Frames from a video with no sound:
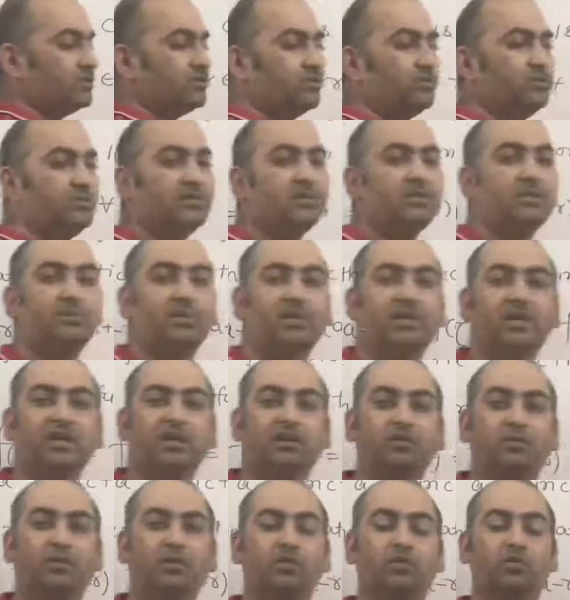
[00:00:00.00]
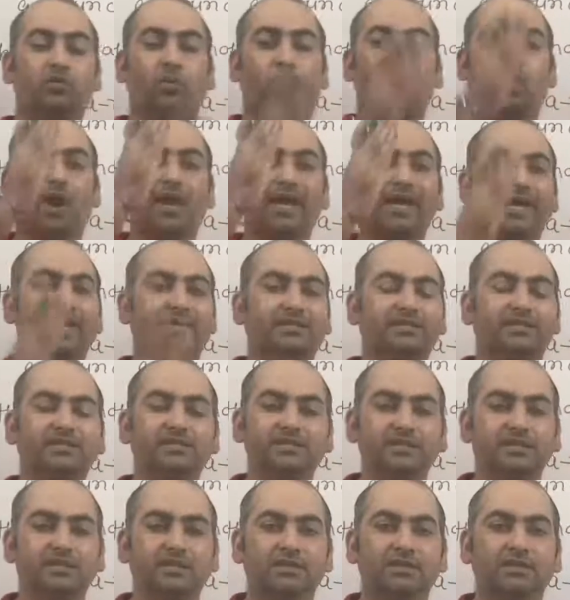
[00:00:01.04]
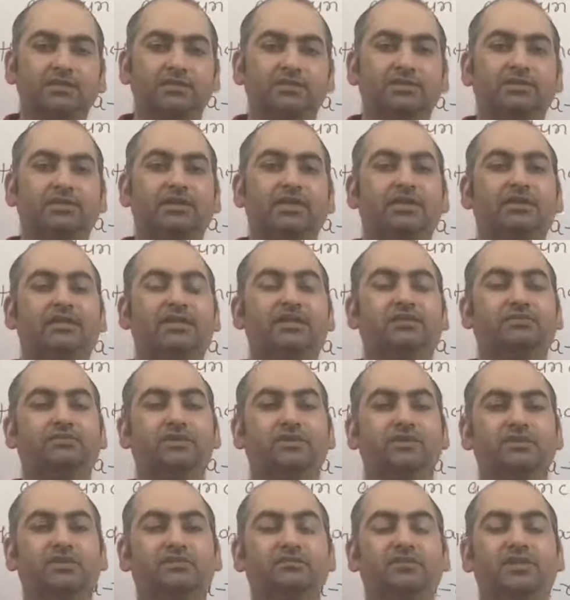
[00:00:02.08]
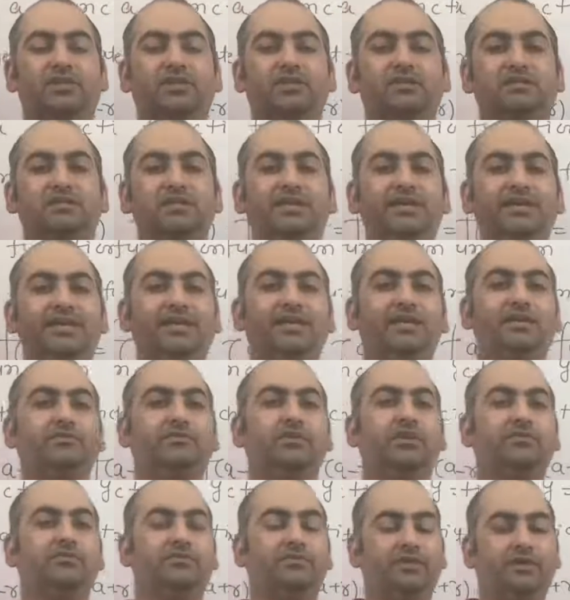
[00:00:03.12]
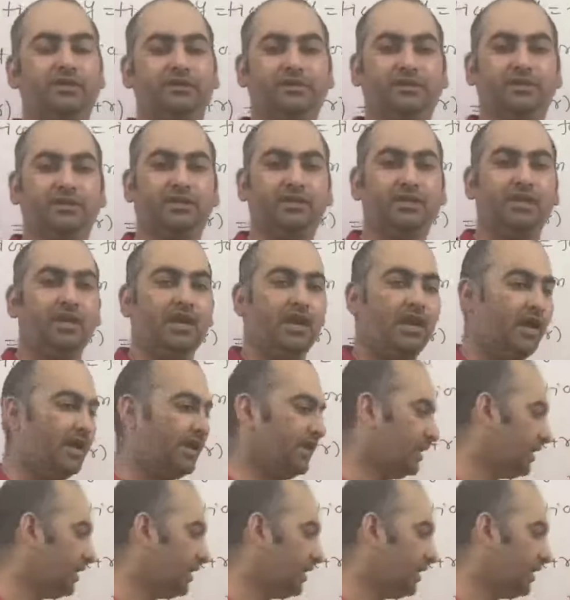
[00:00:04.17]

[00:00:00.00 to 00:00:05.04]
should be symmetric about y axis, then that function we can say even function. And